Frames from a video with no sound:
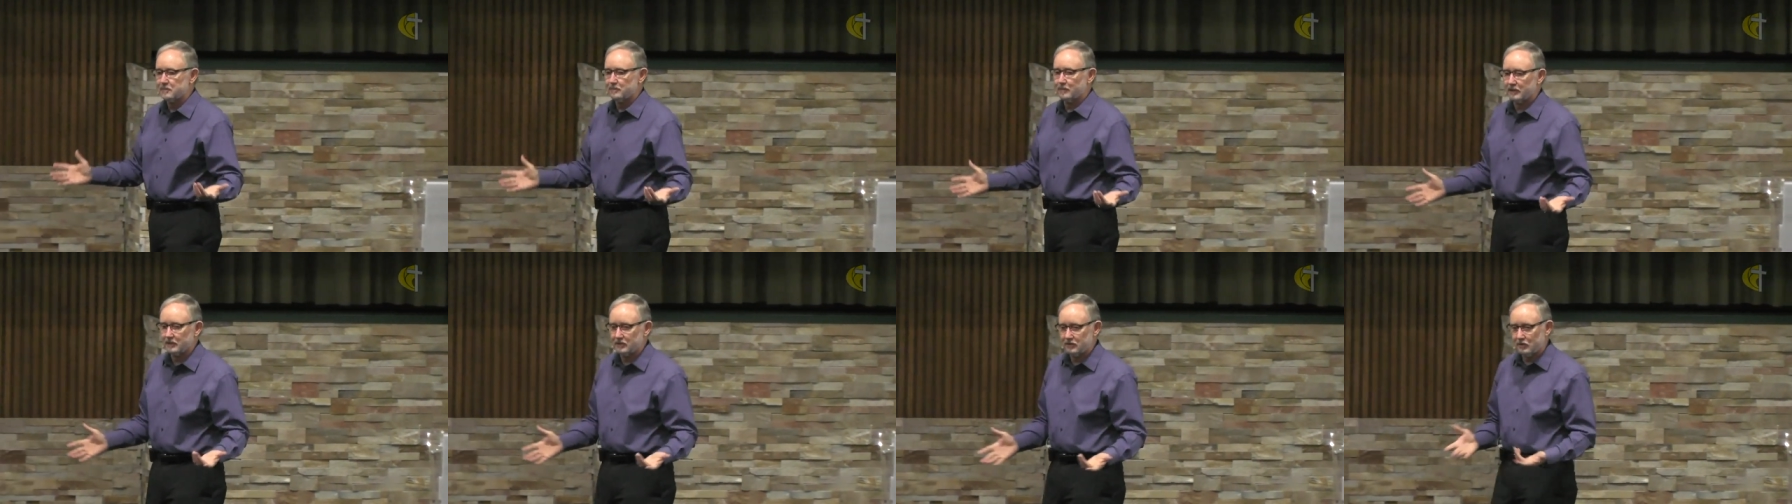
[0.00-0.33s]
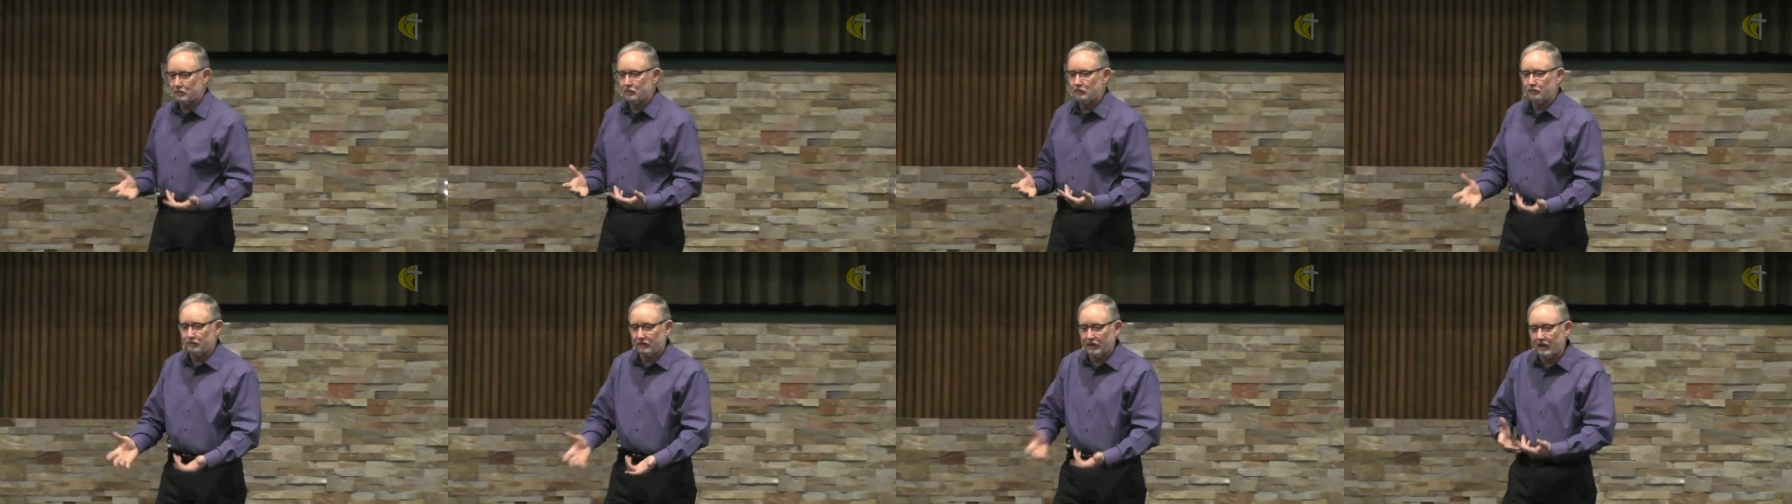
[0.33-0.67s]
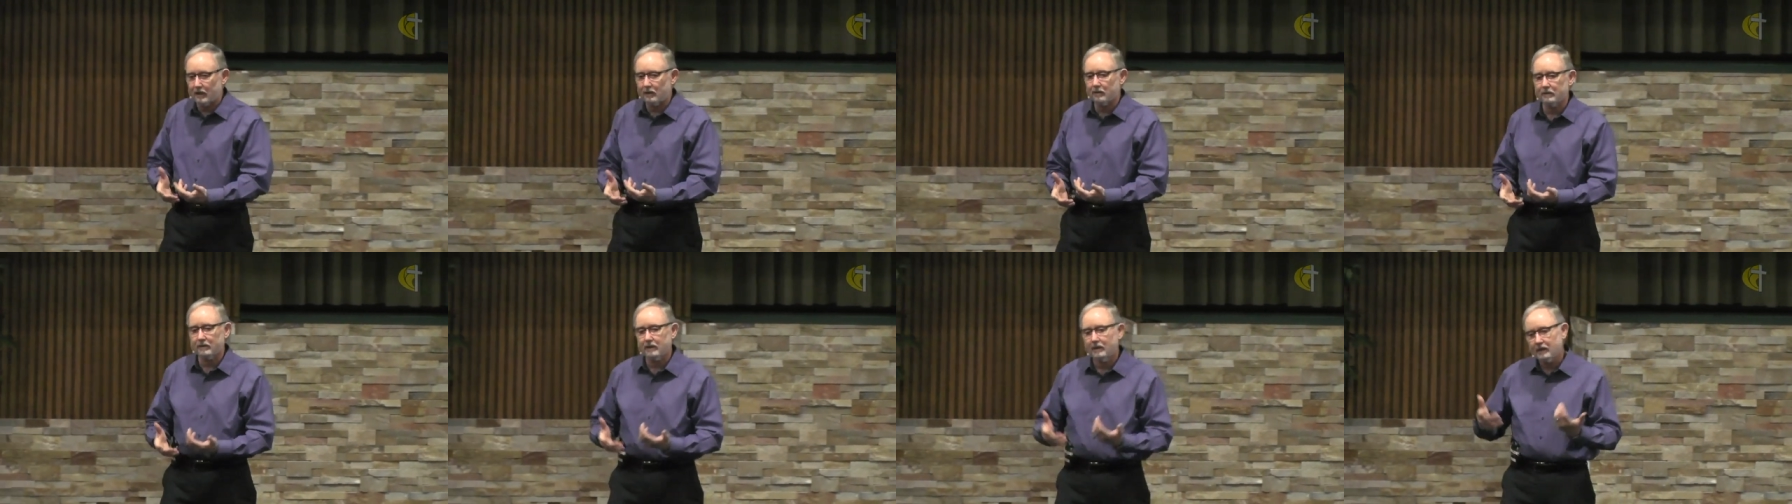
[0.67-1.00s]
but you
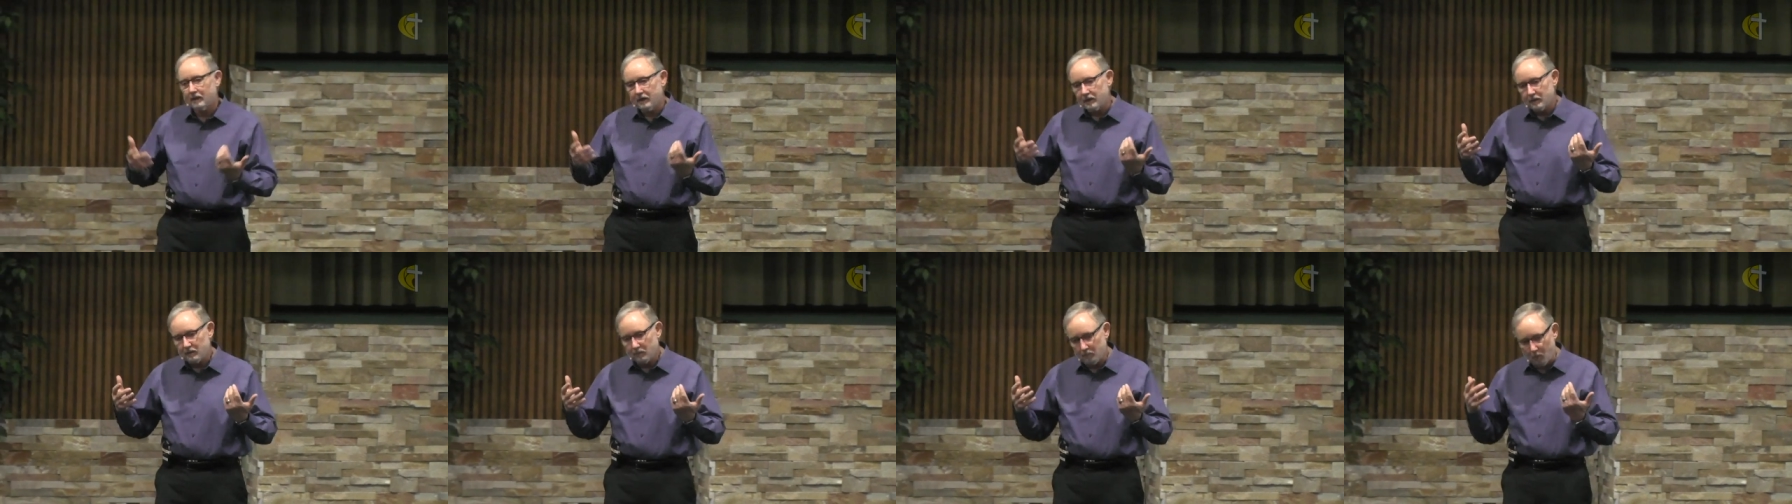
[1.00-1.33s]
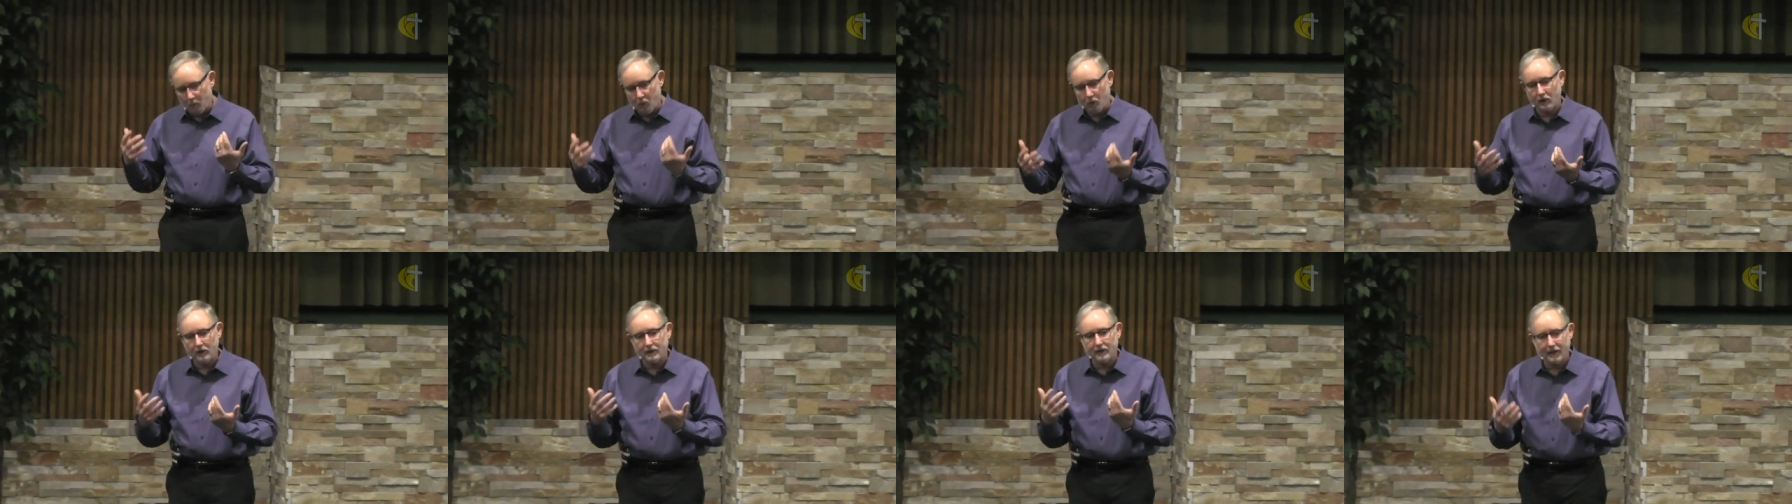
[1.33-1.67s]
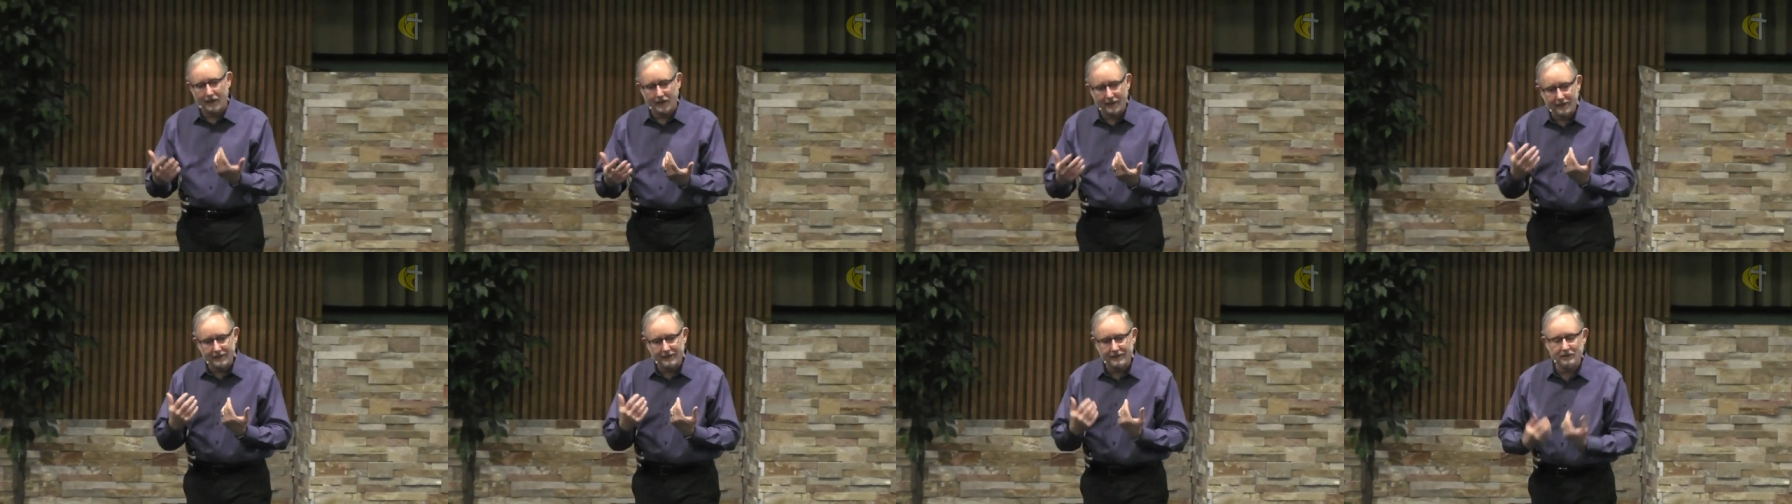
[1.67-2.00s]
felt more
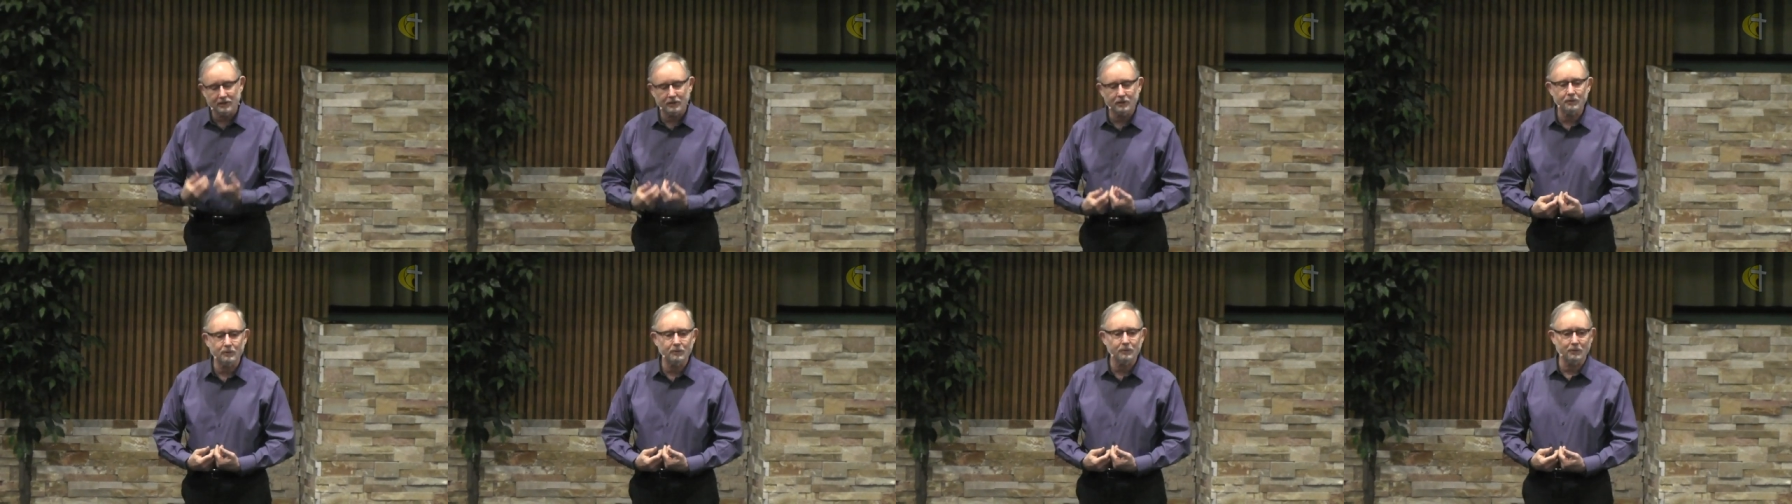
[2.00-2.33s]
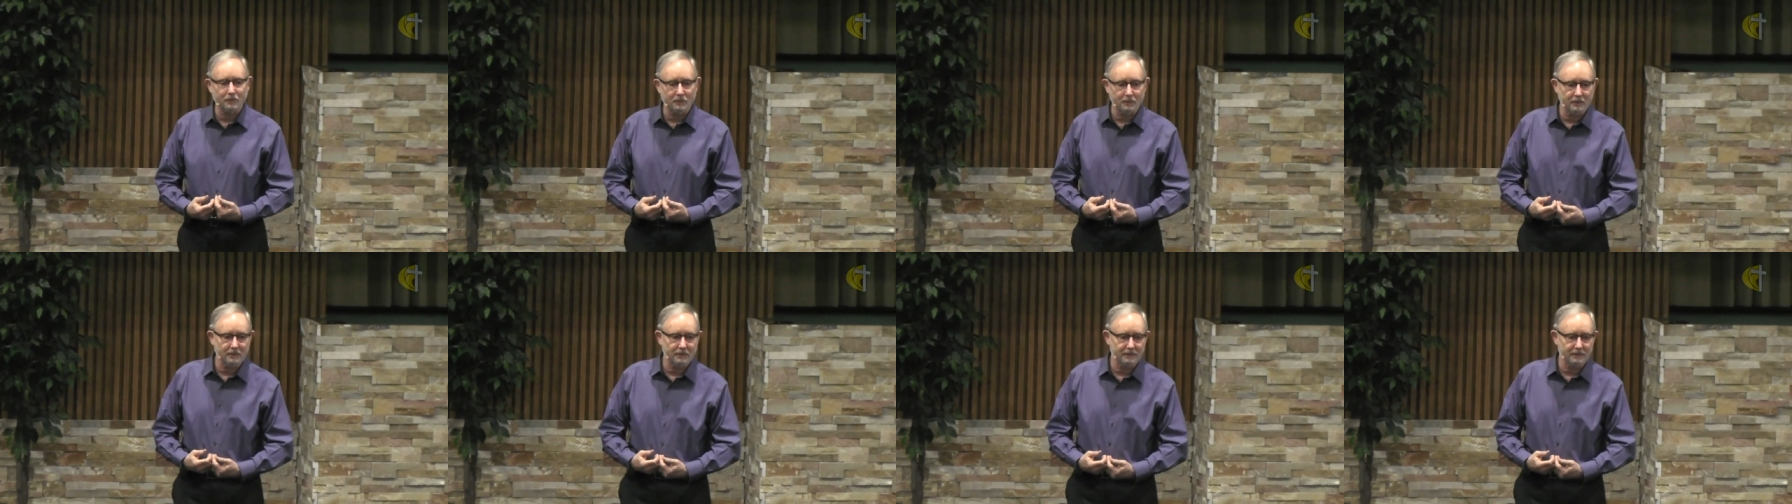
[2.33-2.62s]
like you.